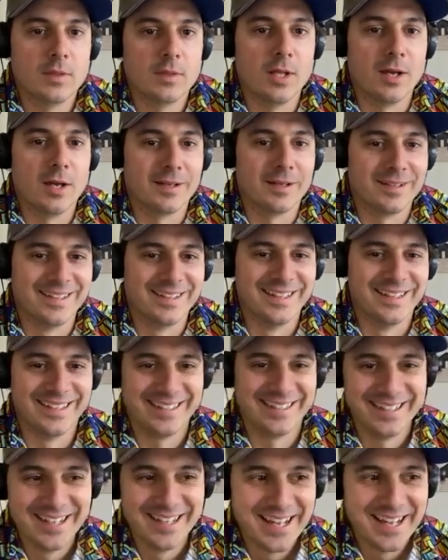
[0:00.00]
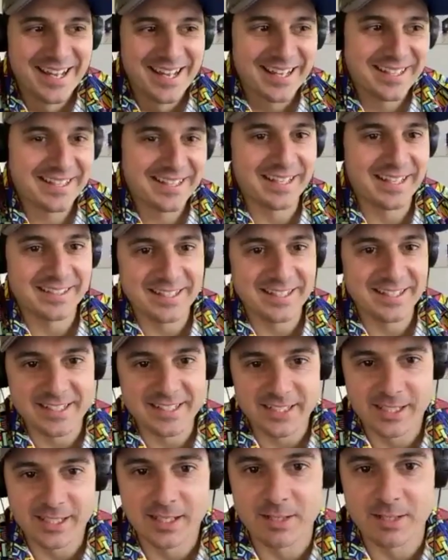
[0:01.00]
No. Yeah, that's it. The
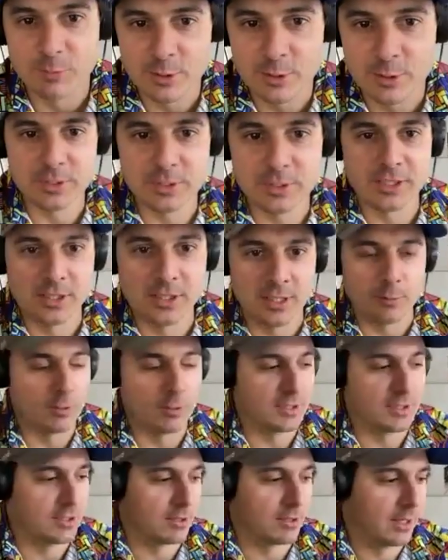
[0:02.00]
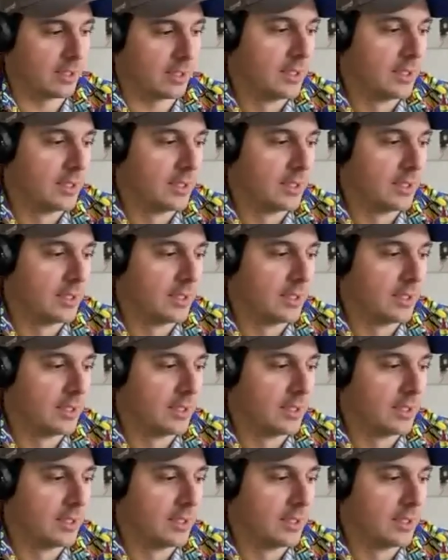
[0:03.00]
client wants what the client wants, right?